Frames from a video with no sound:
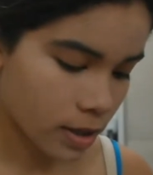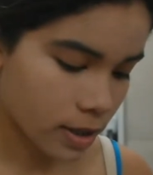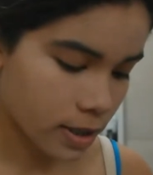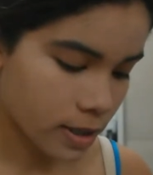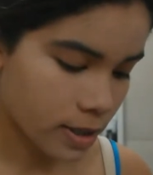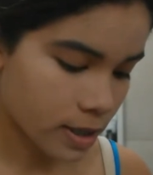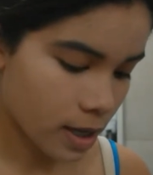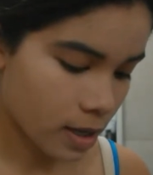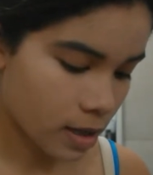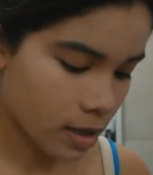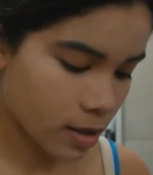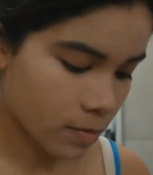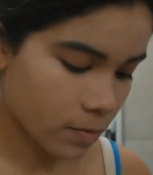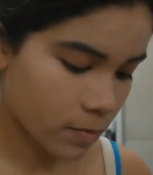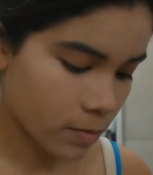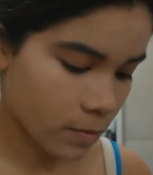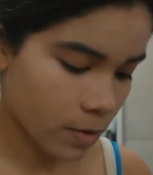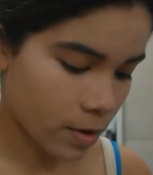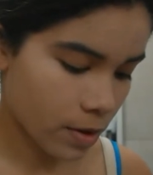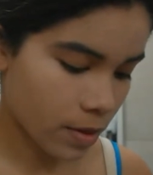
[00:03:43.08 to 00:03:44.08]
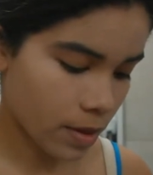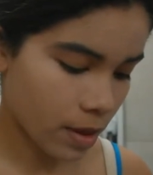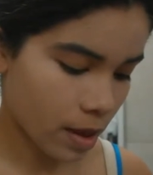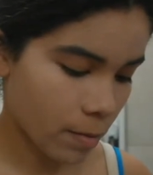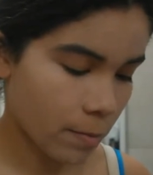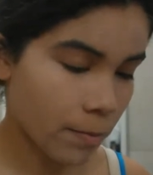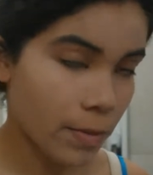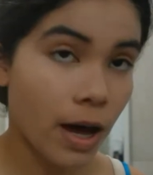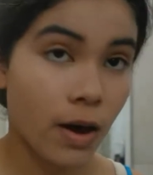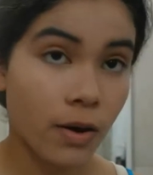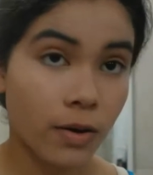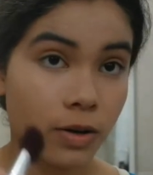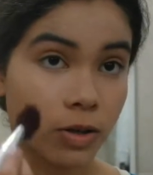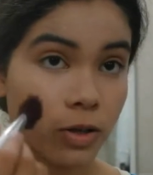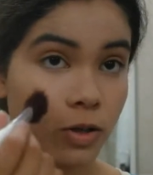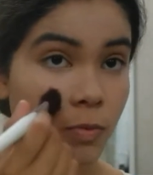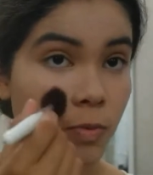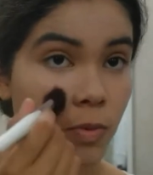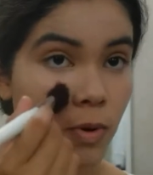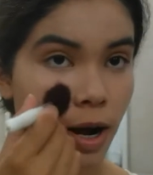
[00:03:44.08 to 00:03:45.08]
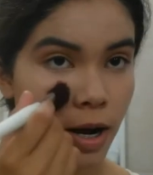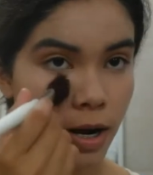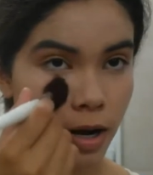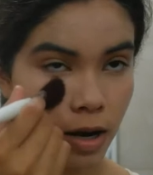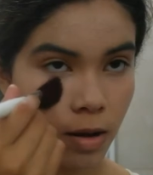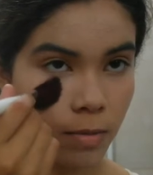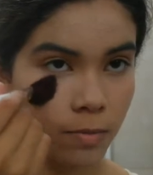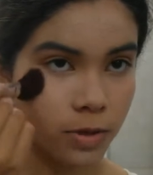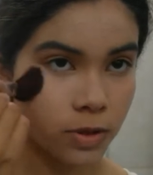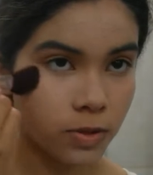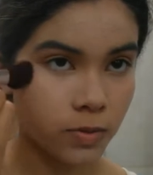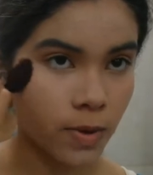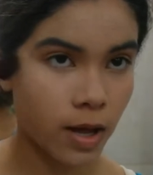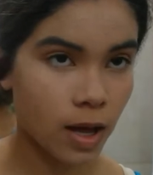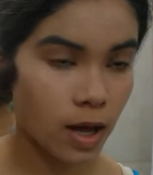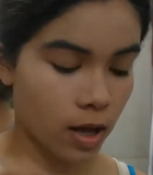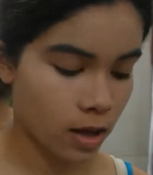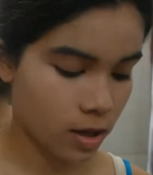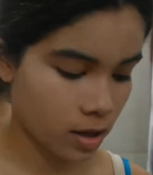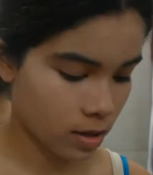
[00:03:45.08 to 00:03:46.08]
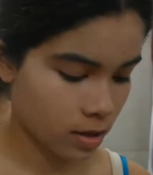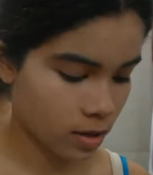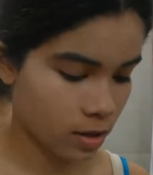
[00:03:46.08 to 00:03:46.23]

set them with that powder to brighten up as well.